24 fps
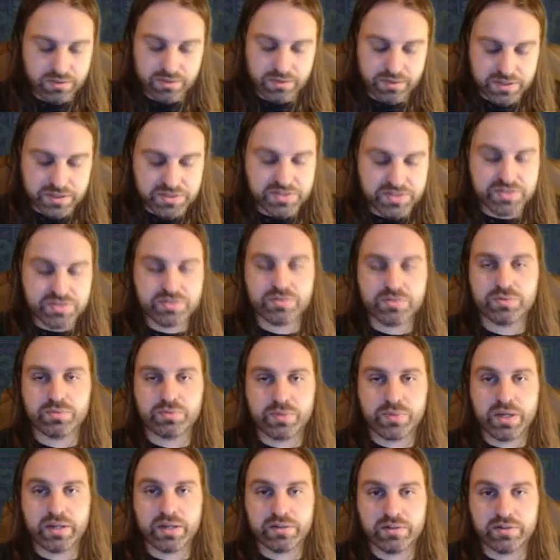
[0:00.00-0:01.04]
This is
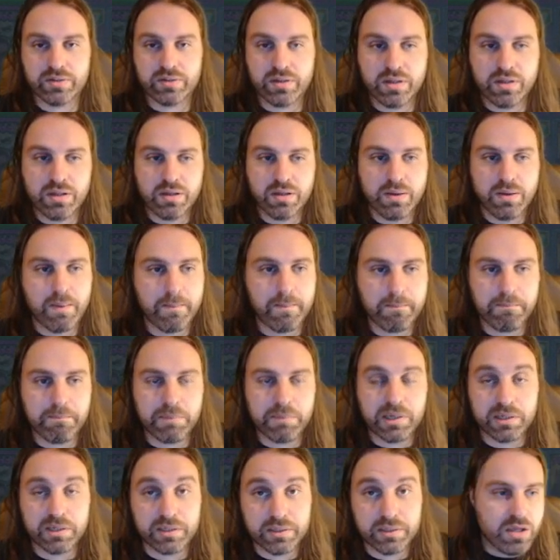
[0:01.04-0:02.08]
correct,
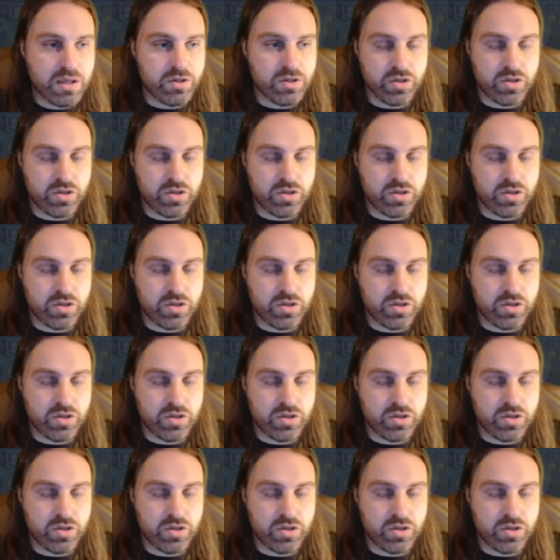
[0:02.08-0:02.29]
but